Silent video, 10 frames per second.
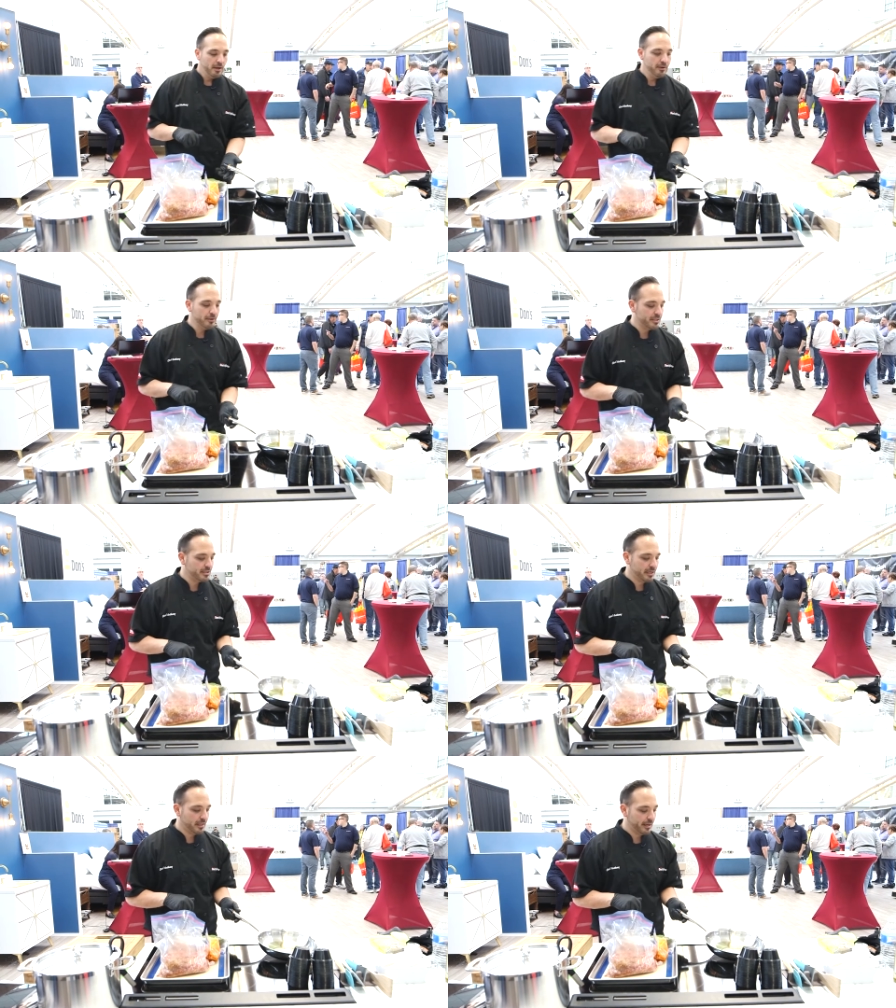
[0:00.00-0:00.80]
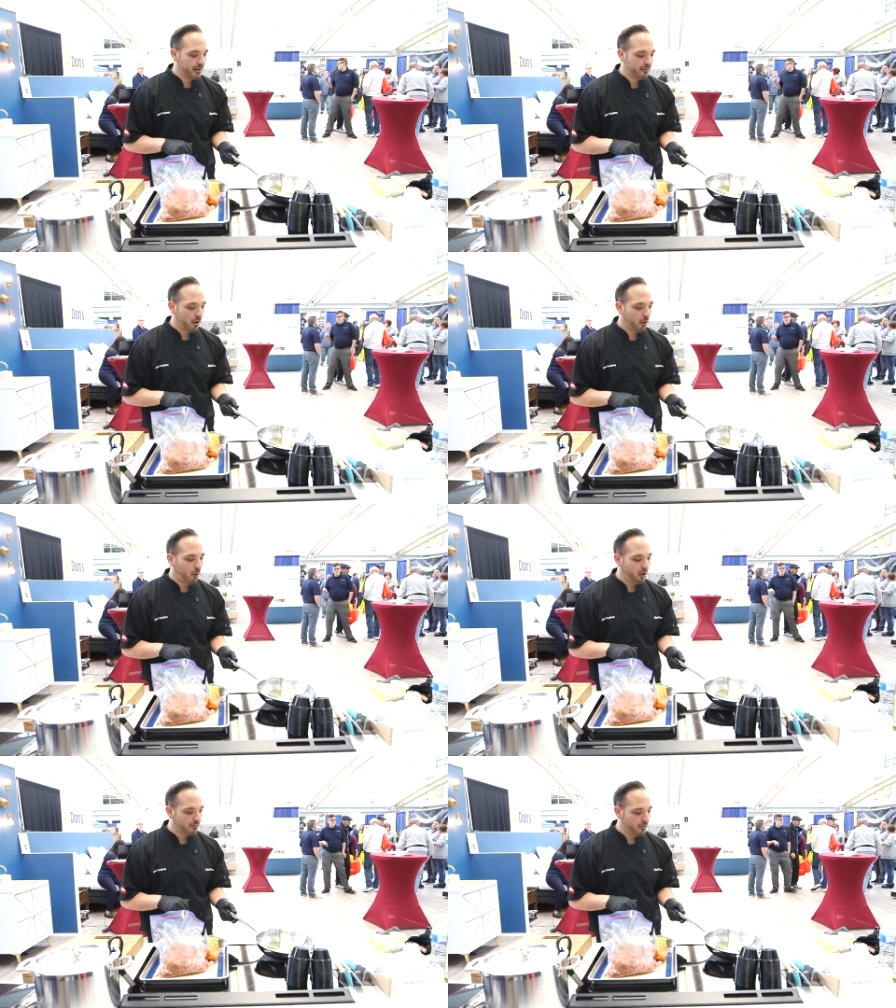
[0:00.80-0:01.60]
And you can see like even our
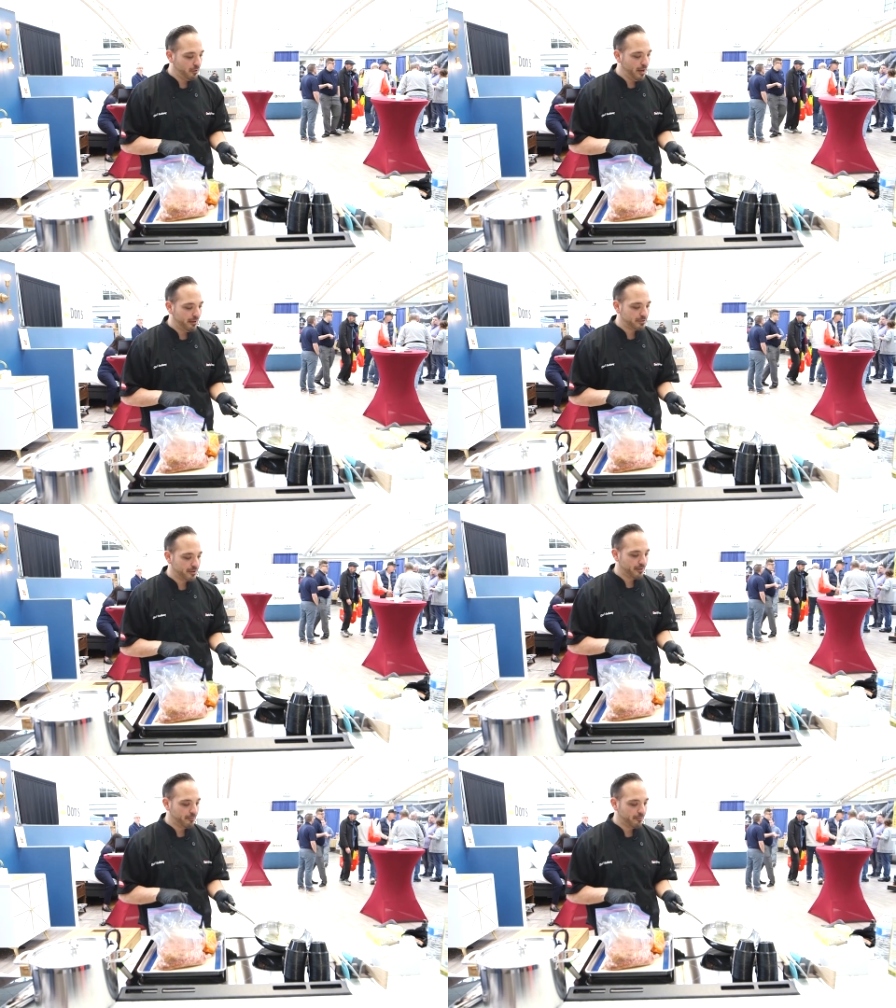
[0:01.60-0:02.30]
olive oil now, it's already